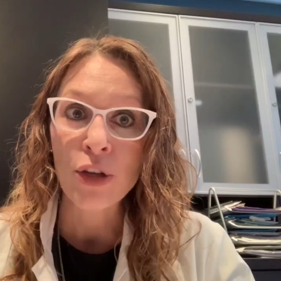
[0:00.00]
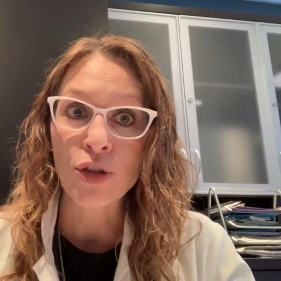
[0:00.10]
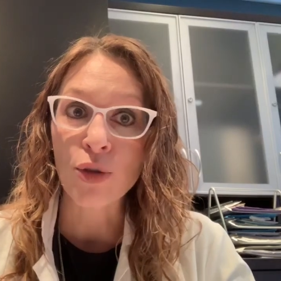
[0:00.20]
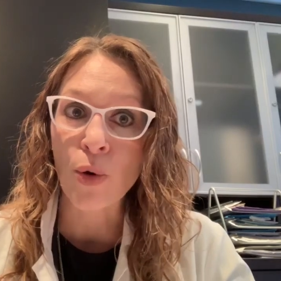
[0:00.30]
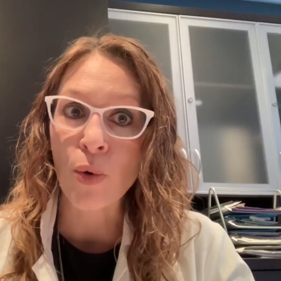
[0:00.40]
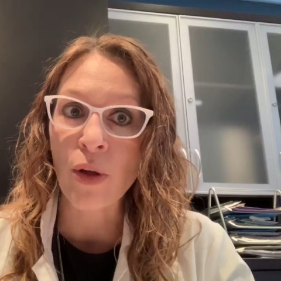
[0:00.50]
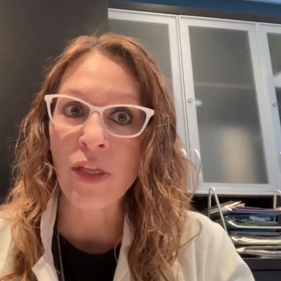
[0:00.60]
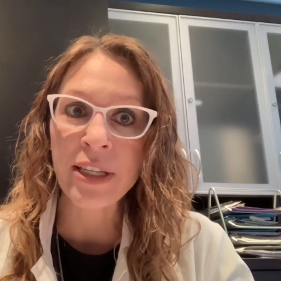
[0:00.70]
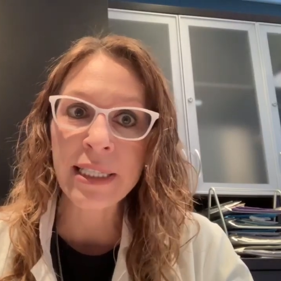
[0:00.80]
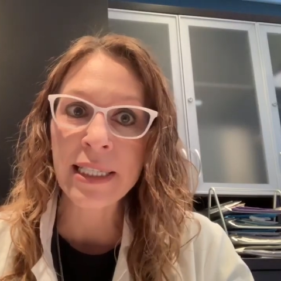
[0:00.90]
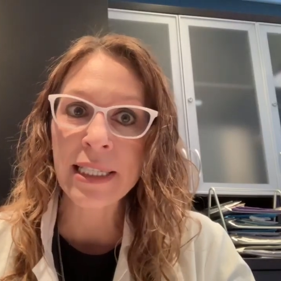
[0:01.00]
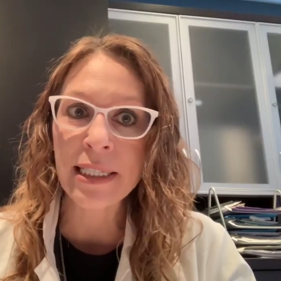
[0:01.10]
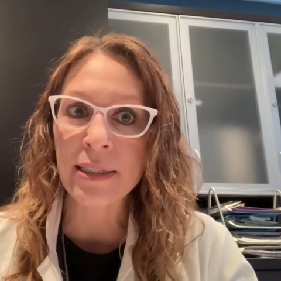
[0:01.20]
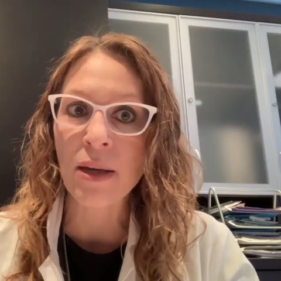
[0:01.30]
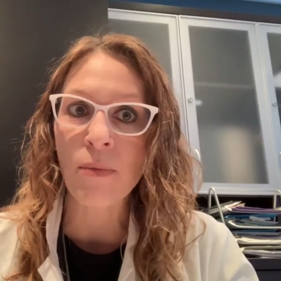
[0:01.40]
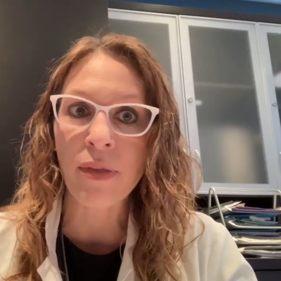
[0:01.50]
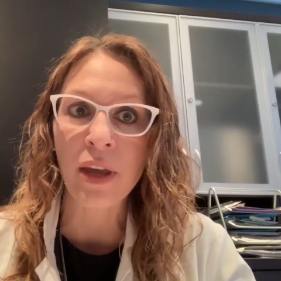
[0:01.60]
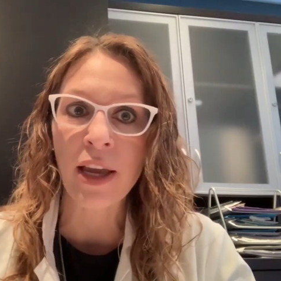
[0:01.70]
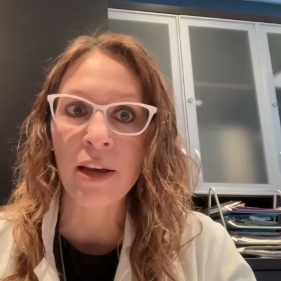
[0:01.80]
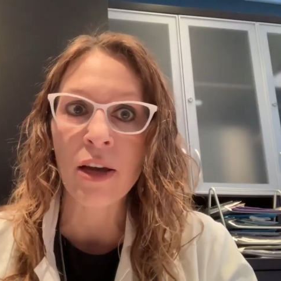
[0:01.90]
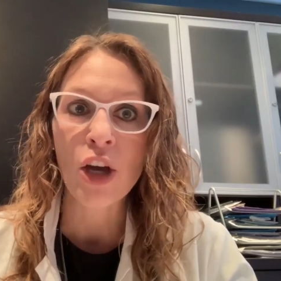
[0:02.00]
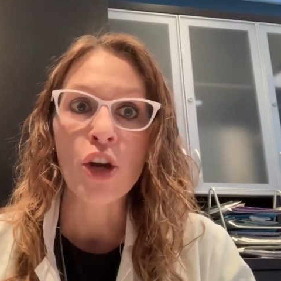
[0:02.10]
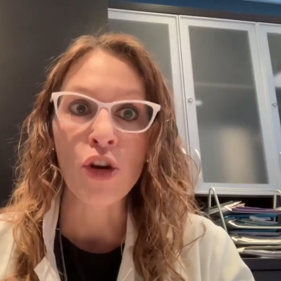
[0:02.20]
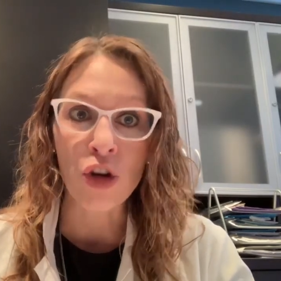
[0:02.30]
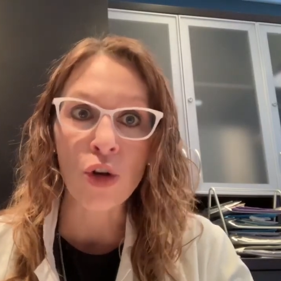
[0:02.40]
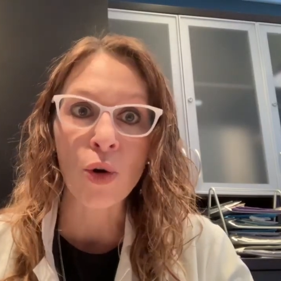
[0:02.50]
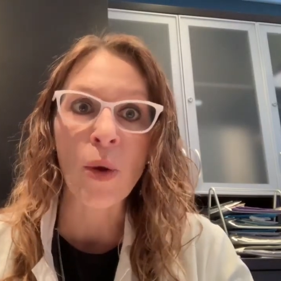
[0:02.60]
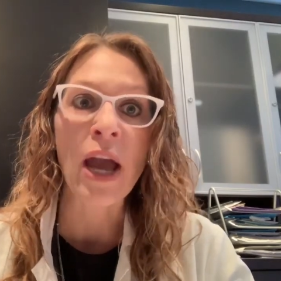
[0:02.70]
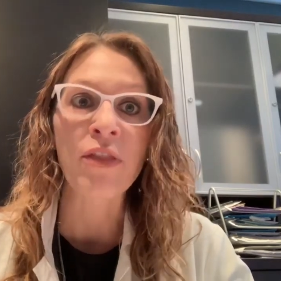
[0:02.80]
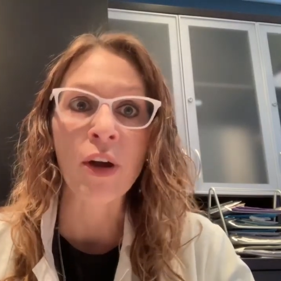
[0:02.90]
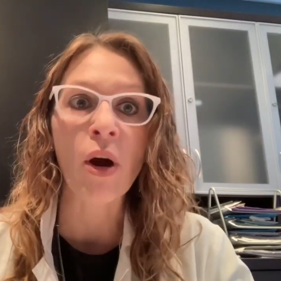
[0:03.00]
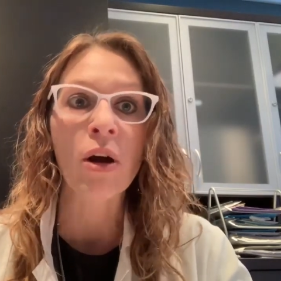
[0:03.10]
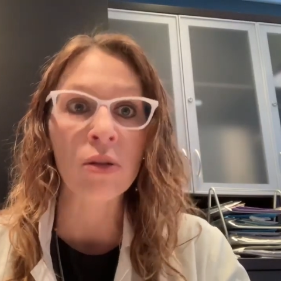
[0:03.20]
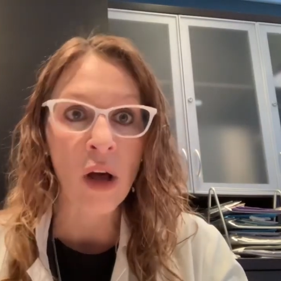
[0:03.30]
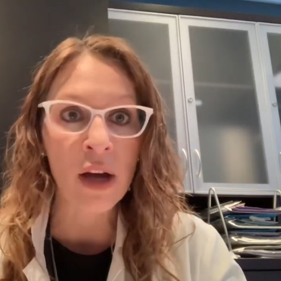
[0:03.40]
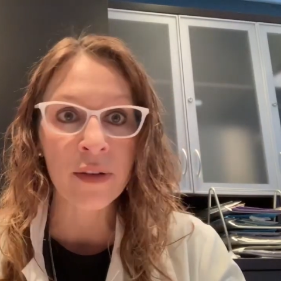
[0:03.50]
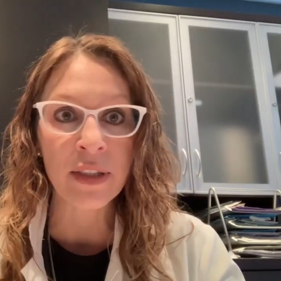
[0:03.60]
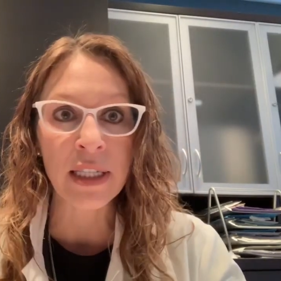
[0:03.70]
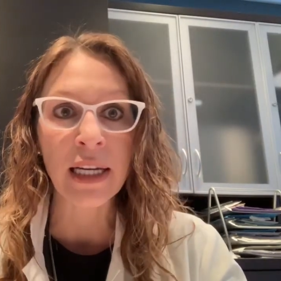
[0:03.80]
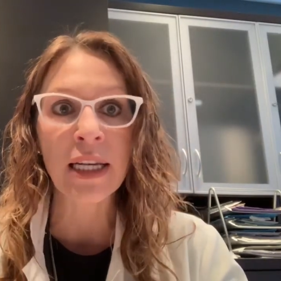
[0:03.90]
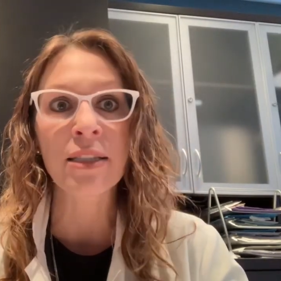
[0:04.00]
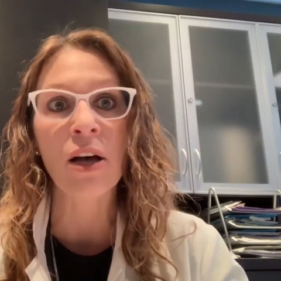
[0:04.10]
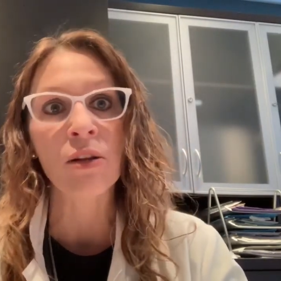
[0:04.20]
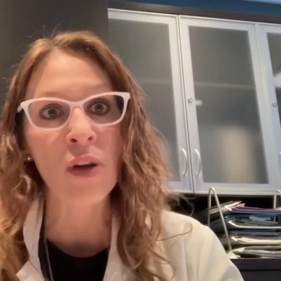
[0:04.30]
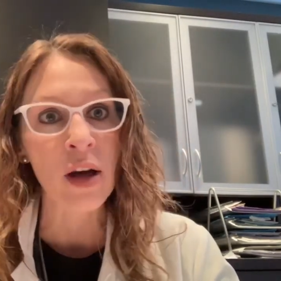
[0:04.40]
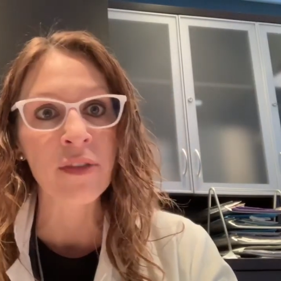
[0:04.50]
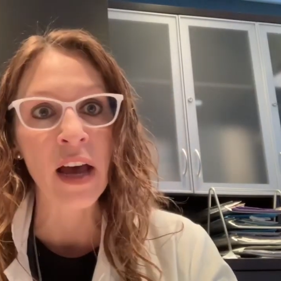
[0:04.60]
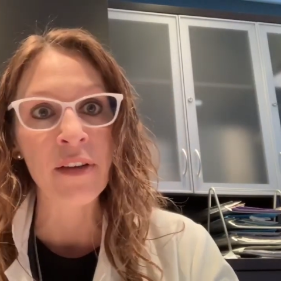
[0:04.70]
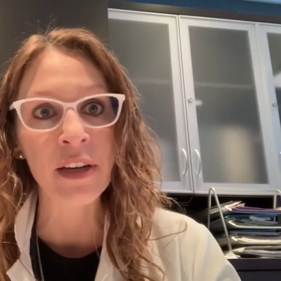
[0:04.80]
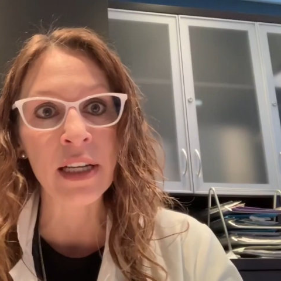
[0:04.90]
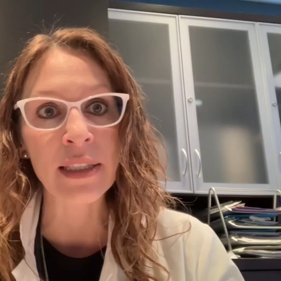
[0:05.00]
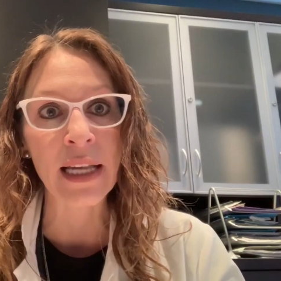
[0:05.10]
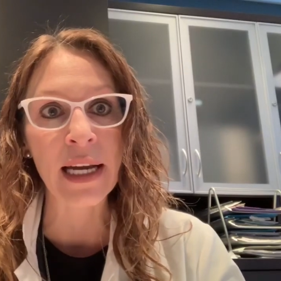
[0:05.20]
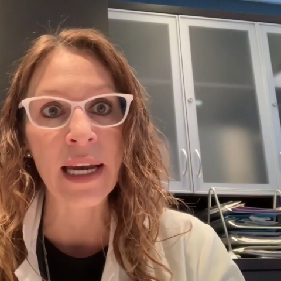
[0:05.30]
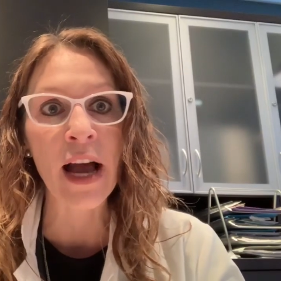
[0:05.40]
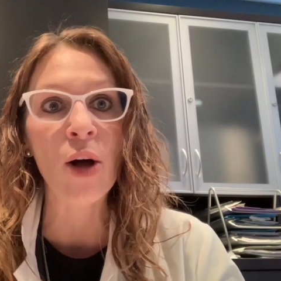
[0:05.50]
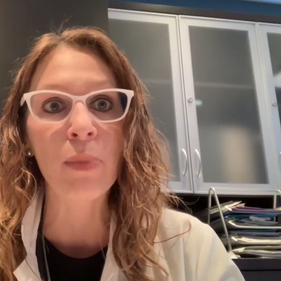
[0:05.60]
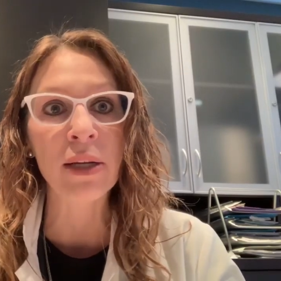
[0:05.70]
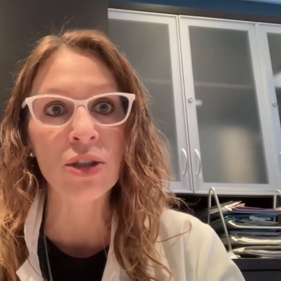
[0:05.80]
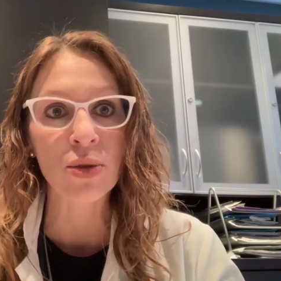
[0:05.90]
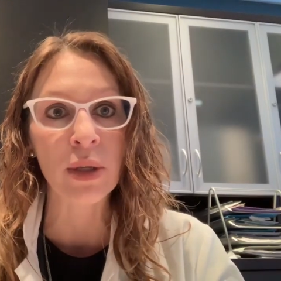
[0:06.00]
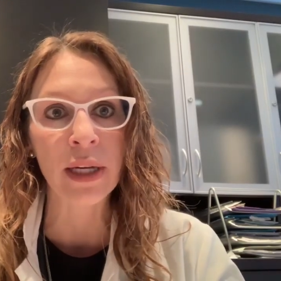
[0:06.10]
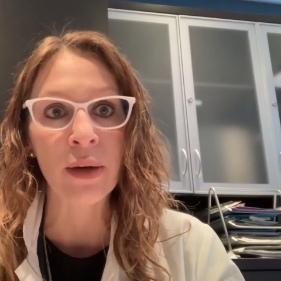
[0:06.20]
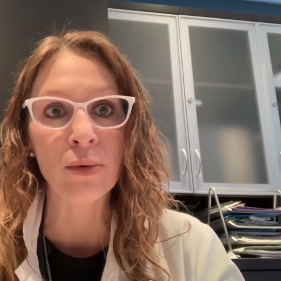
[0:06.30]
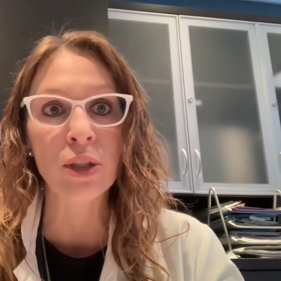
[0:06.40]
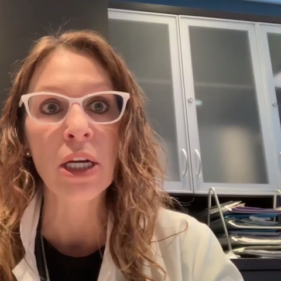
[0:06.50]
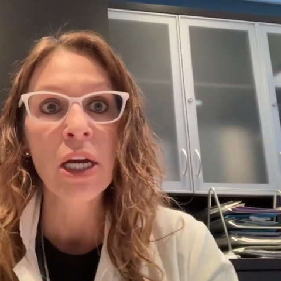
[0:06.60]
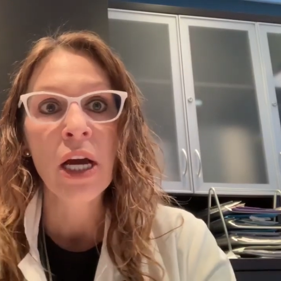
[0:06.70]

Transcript: So this isn't something new, and there are a lot of studies, a lot of evidence that can help us sort out